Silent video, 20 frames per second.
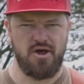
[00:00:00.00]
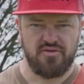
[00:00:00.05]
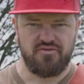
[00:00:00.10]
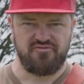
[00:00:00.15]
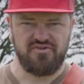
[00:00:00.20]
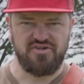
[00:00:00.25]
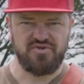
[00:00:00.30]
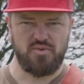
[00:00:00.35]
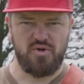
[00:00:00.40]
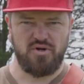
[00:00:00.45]
the
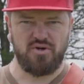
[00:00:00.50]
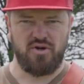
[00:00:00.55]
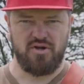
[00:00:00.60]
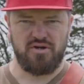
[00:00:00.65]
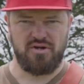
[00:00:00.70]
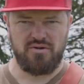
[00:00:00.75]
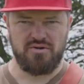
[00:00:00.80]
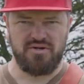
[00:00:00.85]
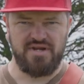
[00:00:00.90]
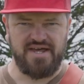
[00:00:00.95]
reason why I've got a
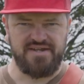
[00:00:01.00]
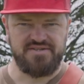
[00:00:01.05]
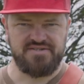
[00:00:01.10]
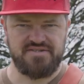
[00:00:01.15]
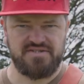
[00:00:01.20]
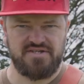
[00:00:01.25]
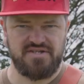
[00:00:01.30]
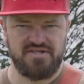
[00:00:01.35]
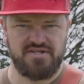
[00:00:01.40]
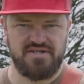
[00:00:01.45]
long
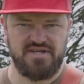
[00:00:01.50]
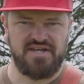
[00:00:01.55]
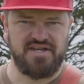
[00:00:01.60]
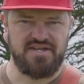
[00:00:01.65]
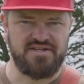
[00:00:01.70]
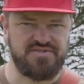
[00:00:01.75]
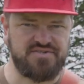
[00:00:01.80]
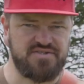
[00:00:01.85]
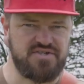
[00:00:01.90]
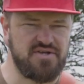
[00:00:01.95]
lens
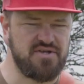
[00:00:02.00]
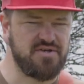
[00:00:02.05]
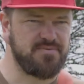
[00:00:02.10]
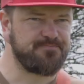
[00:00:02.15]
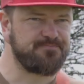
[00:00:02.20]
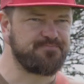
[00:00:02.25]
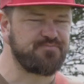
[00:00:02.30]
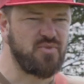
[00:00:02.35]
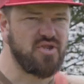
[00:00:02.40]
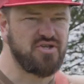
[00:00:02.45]
is
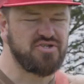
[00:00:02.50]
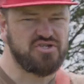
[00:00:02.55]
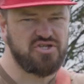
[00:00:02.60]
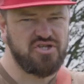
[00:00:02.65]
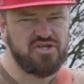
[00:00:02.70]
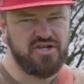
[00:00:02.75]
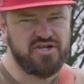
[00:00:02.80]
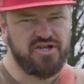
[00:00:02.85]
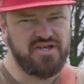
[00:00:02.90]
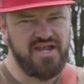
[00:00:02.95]
so
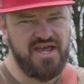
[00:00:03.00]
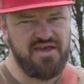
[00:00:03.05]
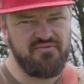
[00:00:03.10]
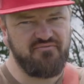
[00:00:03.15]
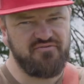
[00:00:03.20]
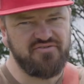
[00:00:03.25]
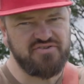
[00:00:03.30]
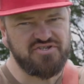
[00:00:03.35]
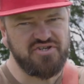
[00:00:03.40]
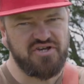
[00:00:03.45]
that I can
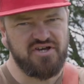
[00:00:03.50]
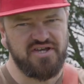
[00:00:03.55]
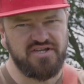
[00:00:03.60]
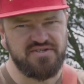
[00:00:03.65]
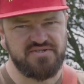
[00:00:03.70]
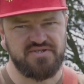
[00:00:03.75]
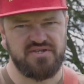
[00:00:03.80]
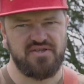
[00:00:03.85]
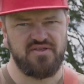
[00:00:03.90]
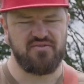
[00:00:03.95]

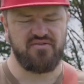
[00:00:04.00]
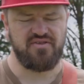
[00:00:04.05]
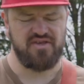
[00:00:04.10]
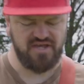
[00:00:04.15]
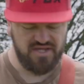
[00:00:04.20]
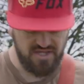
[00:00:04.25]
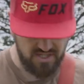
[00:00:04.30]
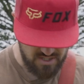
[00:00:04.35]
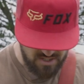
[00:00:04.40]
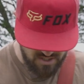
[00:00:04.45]
emphasize
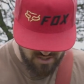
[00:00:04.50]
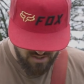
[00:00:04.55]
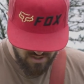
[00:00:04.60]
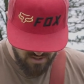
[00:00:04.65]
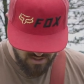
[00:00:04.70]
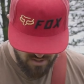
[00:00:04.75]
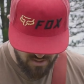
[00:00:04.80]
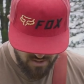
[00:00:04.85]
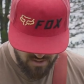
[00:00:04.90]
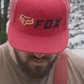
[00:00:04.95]
the,
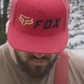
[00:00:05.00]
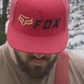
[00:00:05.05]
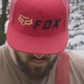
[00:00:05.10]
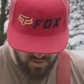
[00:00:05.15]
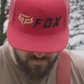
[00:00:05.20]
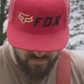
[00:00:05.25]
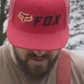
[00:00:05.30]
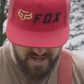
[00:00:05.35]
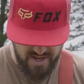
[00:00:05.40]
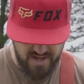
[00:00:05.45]

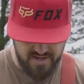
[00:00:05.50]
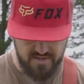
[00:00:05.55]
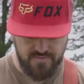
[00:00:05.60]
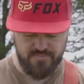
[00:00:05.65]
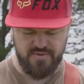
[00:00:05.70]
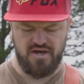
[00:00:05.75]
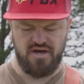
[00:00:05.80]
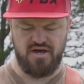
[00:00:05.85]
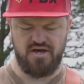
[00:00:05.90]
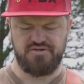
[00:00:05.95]
what am I at?
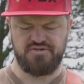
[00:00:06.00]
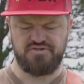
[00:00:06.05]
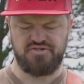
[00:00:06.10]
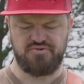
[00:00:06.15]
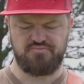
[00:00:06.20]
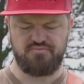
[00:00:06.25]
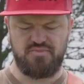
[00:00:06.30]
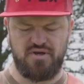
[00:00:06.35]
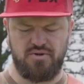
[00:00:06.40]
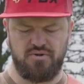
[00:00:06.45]
I'm at
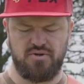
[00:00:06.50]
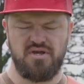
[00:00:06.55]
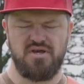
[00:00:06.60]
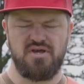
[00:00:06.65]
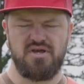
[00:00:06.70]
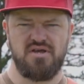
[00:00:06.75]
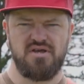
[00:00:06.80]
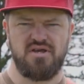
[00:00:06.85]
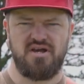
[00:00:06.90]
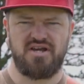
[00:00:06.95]
100mm.
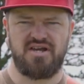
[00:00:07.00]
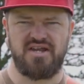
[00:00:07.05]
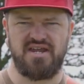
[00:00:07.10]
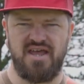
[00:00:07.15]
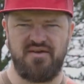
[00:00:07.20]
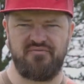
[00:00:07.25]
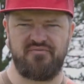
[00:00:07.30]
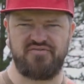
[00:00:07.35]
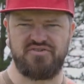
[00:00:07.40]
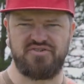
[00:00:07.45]
I can
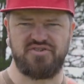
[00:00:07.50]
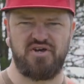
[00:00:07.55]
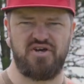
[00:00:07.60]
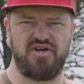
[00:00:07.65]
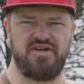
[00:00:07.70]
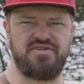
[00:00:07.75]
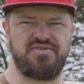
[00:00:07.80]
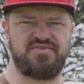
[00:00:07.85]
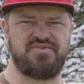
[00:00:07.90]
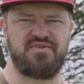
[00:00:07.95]

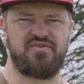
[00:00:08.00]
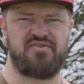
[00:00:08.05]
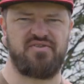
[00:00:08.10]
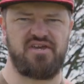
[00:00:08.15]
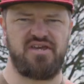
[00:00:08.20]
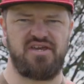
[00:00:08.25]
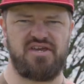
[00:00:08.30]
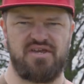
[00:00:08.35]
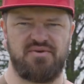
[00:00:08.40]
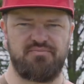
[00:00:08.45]
emphasize
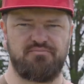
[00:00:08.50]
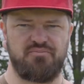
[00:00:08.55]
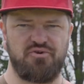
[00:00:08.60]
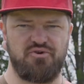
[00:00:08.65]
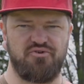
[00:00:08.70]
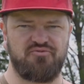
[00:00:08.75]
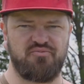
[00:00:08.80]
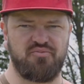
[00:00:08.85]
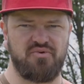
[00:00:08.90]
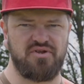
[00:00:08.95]
the
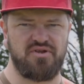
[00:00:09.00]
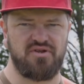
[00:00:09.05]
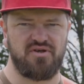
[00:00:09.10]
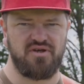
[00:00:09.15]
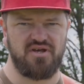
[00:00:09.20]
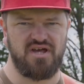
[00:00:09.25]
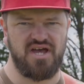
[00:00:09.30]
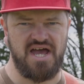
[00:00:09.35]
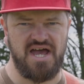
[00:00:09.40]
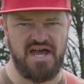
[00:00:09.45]
movement
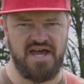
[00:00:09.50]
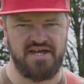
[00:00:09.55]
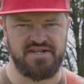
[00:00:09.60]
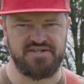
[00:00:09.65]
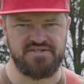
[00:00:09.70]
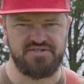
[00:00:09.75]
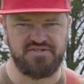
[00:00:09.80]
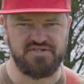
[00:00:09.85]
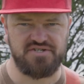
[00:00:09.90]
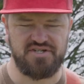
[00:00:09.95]

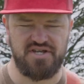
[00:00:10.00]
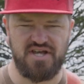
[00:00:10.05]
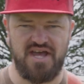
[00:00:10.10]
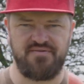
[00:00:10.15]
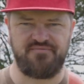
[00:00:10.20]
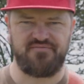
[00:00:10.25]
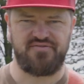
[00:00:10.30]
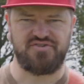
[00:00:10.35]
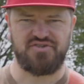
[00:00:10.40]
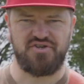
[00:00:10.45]
and
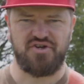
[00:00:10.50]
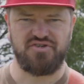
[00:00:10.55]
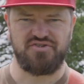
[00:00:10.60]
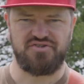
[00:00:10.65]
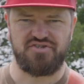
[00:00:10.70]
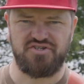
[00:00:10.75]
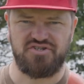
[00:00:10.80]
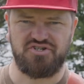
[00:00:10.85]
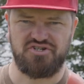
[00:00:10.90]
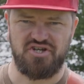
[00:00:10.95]

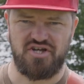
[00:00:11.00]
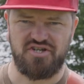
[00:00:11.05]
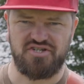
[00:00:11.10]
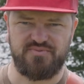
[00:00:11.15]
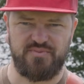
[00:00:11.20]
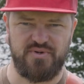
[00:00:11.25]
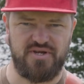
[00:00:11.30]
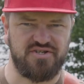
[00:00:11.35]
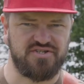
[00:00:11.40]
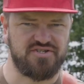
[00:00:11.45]
emphasize the shutter
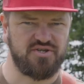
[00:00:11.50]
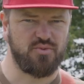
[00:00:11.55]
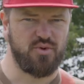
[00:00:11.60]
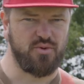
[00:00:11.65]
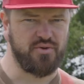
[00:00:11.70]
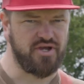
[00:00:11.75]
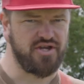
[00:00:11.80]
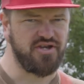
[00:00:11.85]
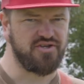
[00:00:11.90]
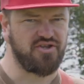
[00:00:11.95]
speed. So what
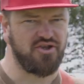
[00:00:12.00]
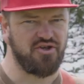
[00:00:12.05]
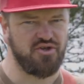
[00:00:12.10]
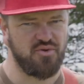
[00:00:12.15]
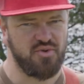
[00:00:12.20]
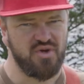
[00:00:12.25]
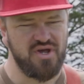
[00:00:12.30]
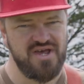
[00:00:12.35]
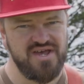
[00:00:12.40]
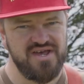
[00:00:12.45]
we're going to
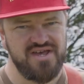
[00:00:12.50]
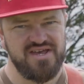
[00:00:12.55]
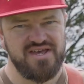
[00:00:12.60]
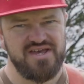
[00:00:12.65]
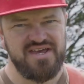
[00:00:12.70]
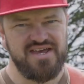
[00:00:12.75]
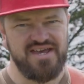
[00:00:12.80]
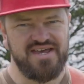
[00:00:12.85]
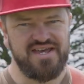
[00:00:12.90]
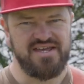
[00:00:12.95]
do
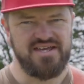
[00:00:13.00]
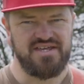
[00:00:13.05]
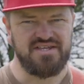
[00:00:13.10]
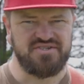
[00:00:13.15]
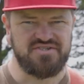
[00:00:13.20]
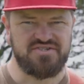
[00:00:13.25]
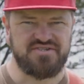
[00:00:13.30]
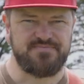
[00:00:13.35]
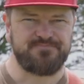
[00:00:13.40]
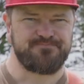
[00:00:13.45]

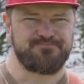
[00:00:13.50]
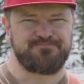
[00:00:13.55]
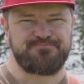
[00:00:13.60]
is,